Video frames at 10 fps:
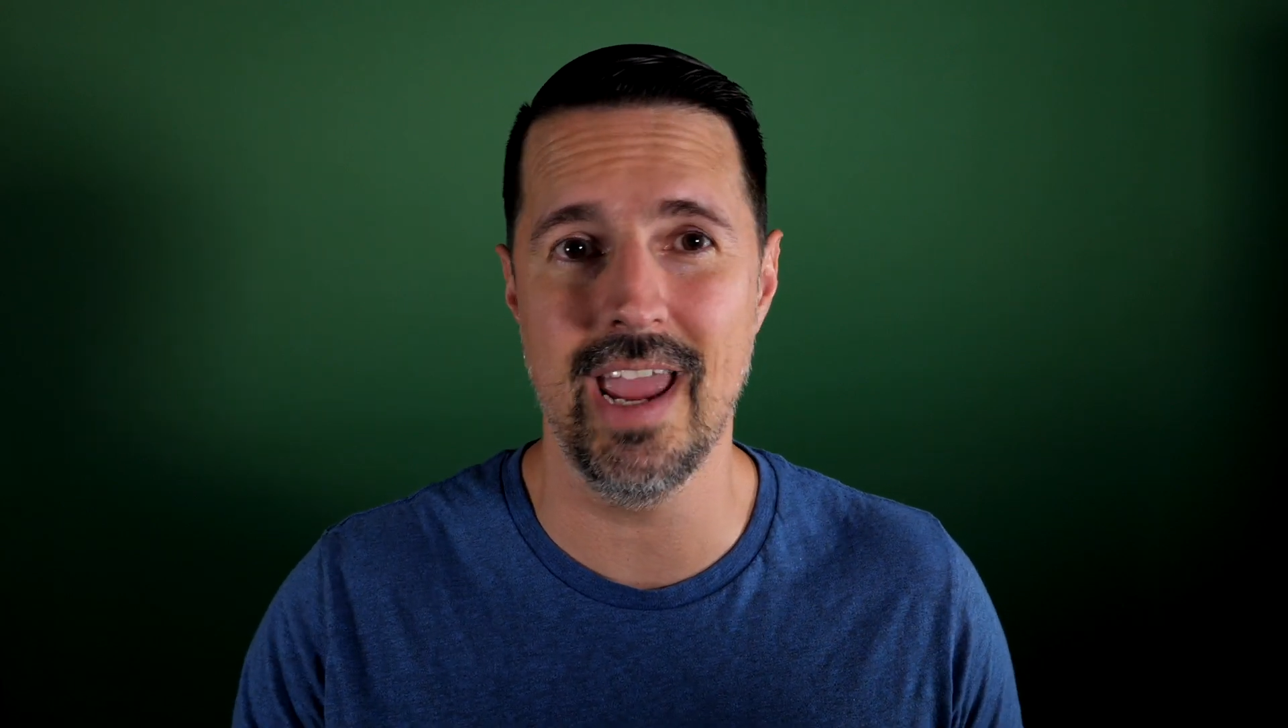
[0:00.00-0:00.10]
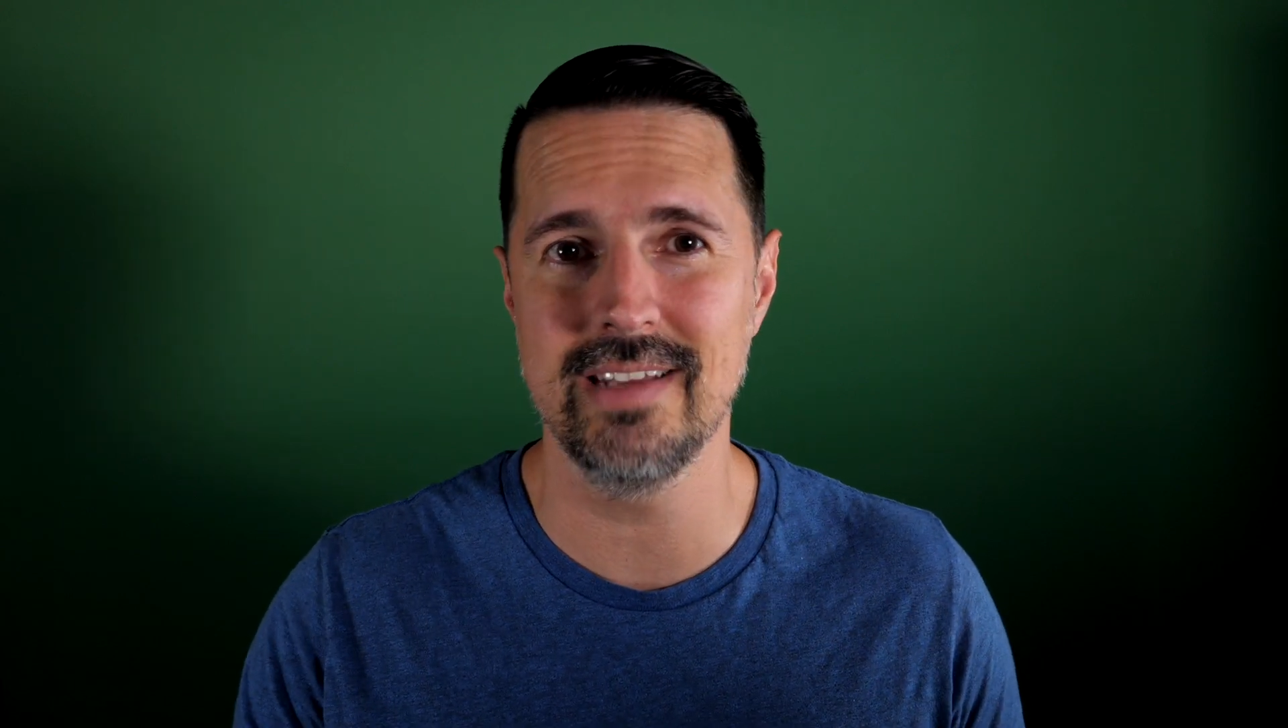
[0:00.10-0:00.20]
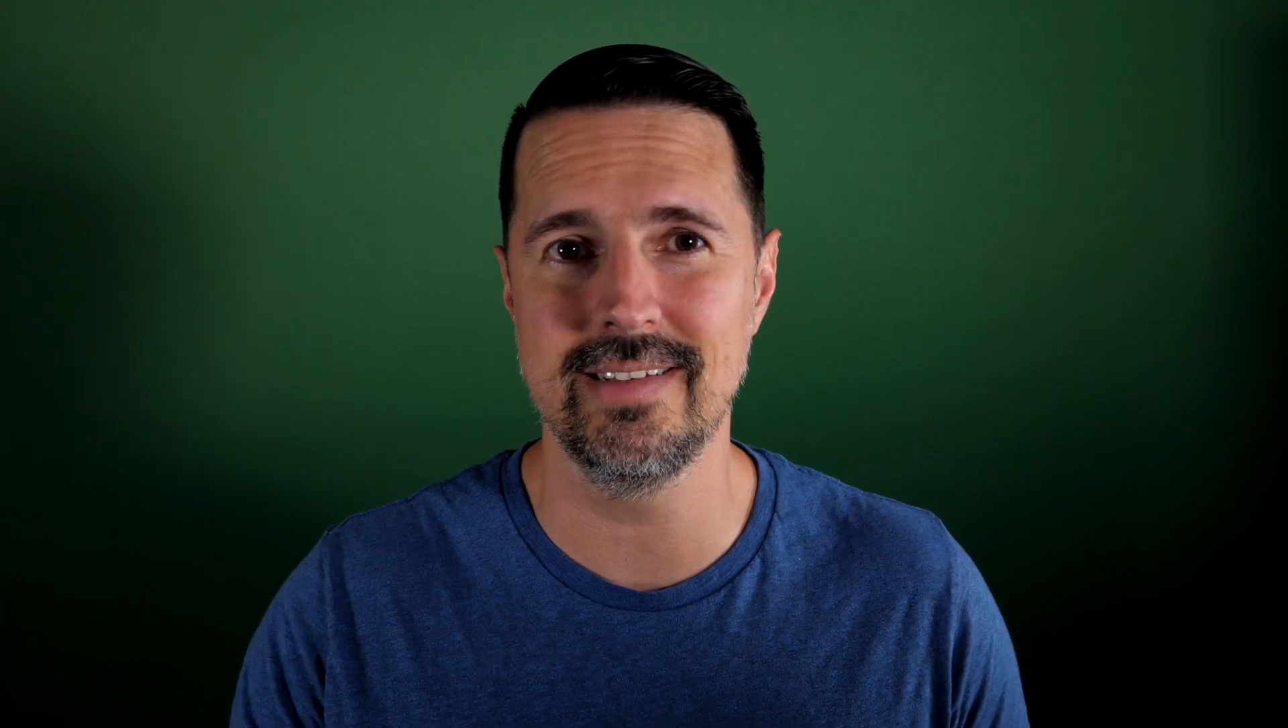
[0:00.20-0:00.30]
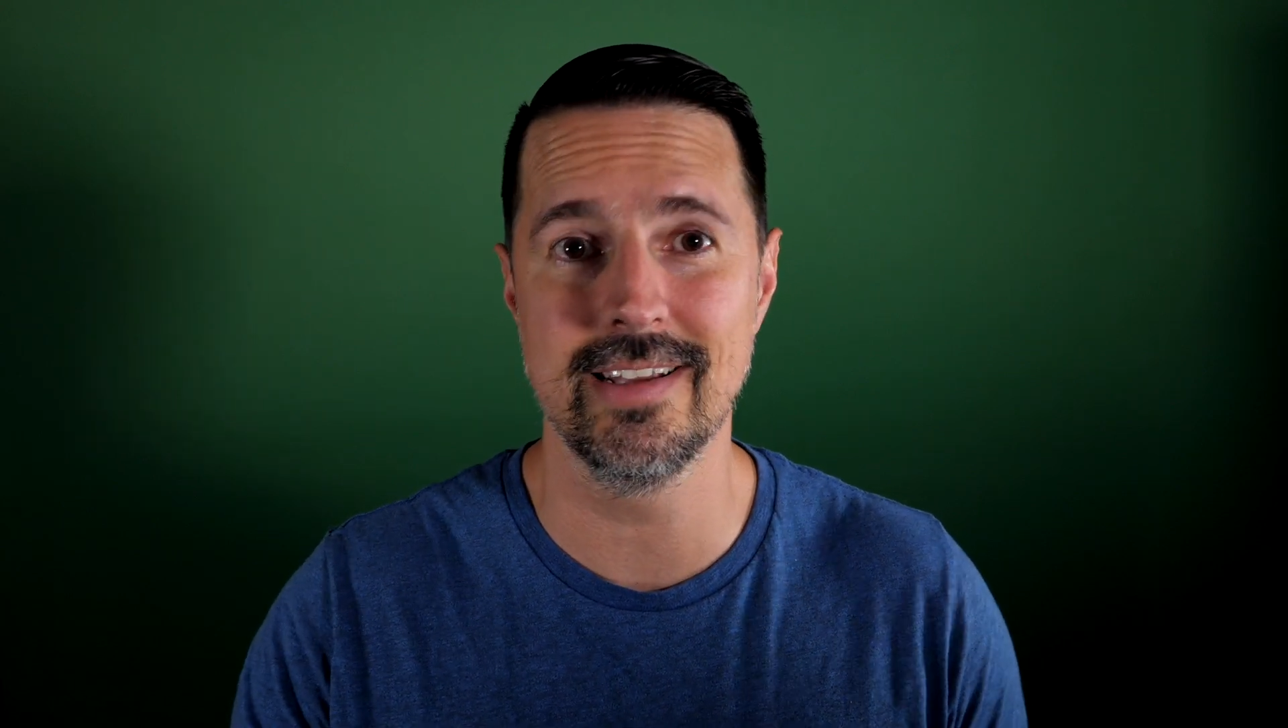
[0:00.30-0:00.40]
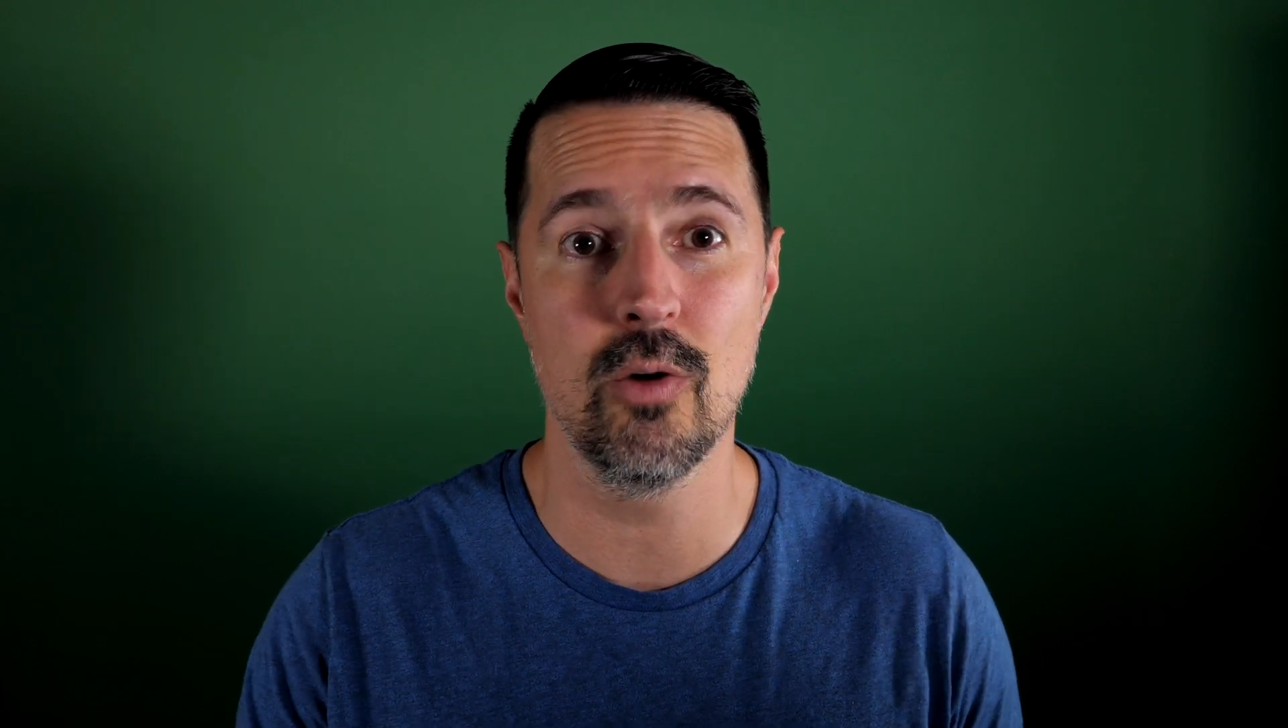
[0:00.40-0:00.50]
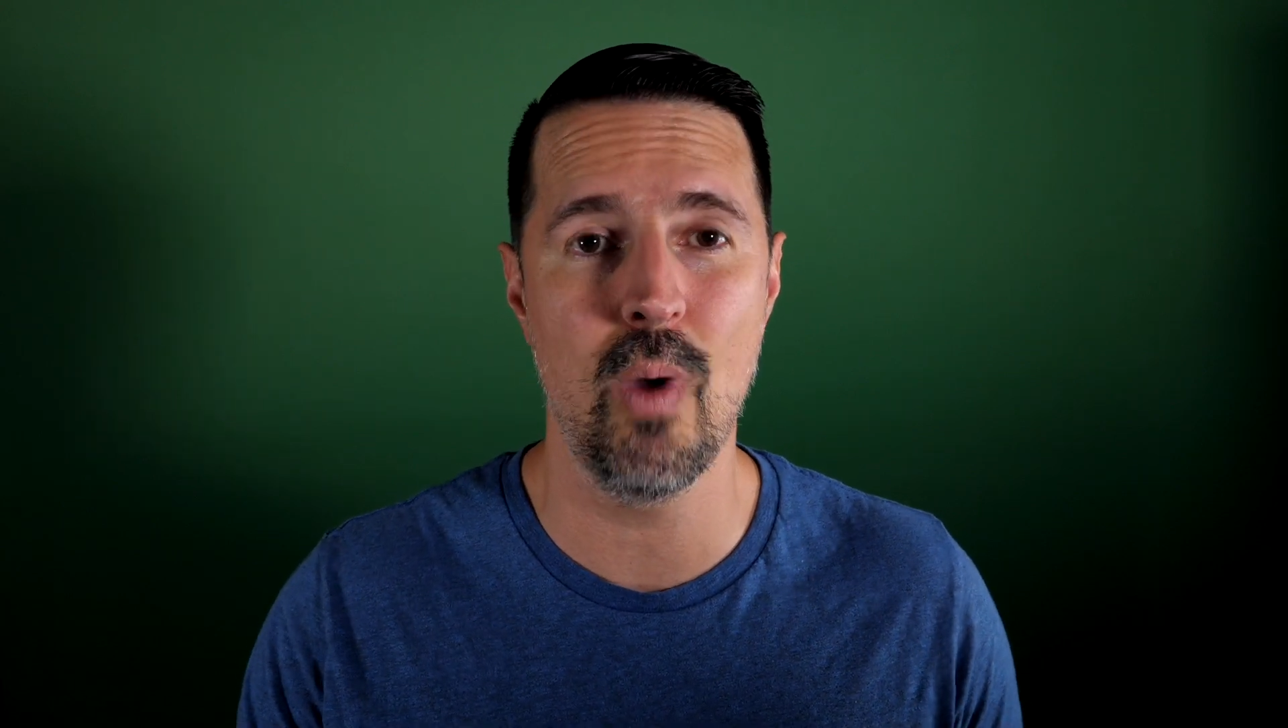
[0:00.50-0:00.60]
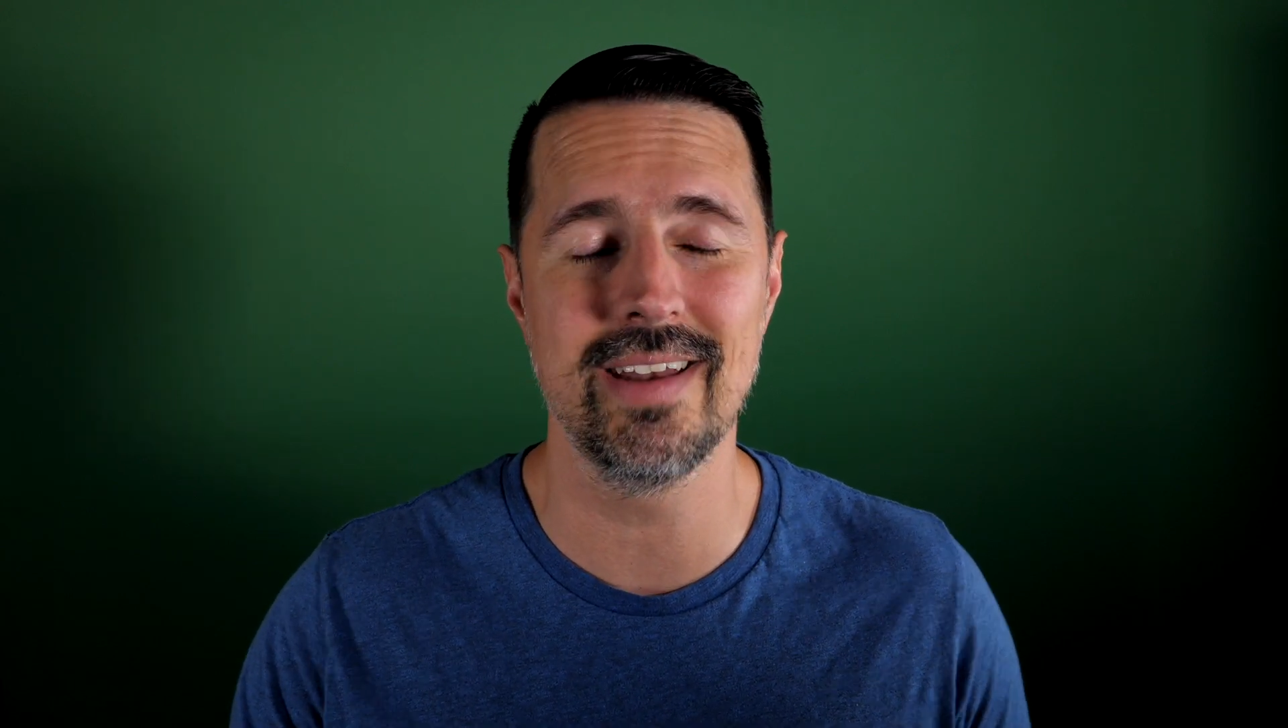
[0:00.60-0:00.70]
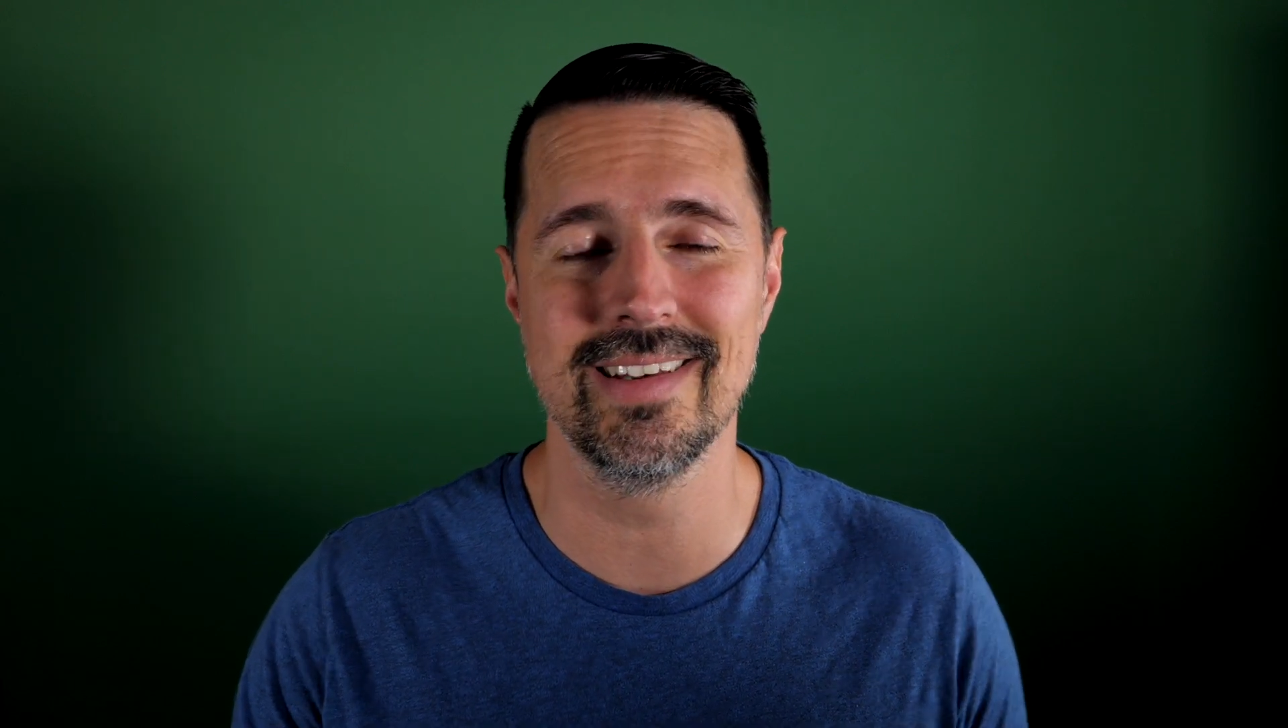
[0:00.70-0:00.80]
async await